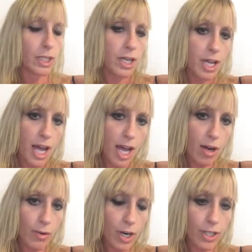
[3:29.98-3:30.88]
How
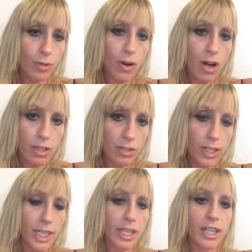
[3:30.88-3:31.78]
are you honoring